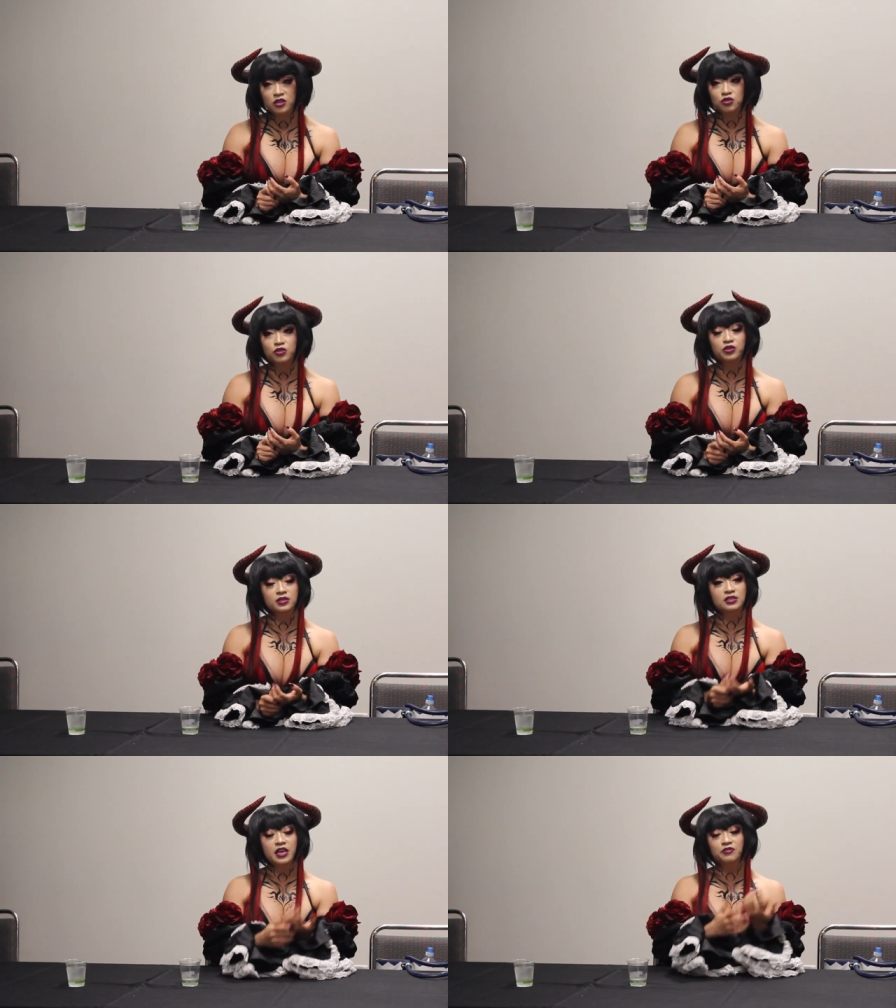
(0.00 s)
you
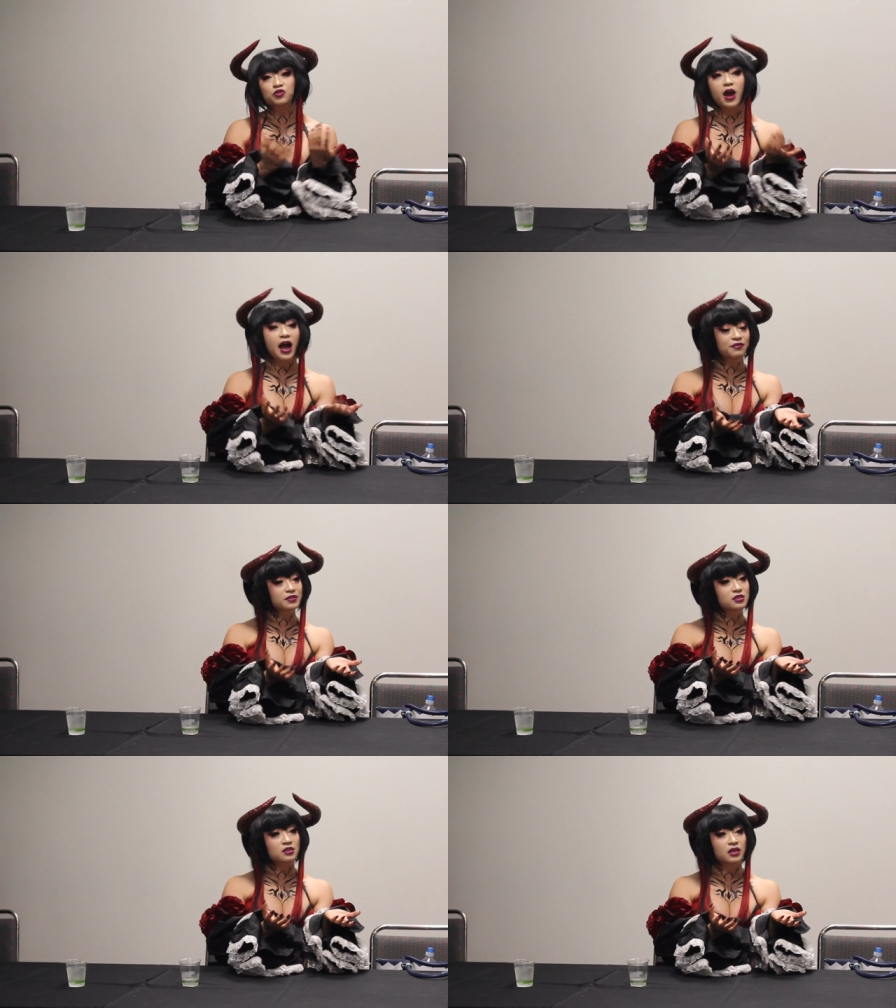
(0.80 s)
can save
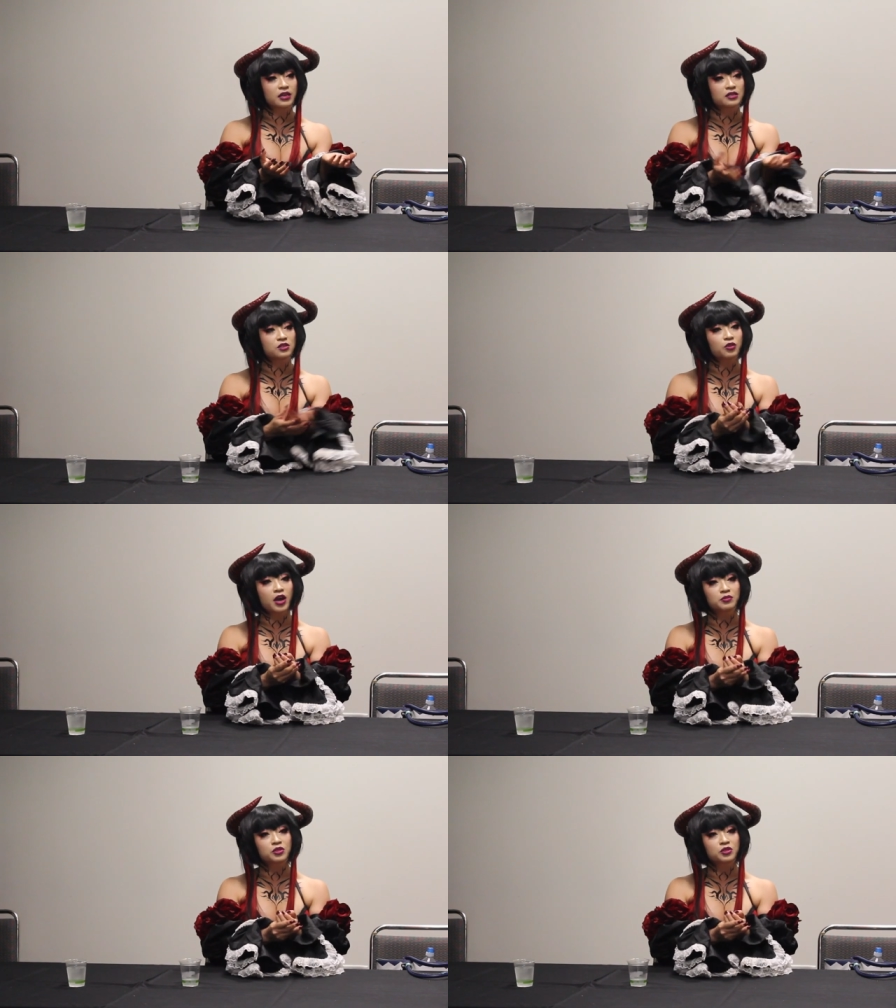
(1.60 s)
drafts in Instagram,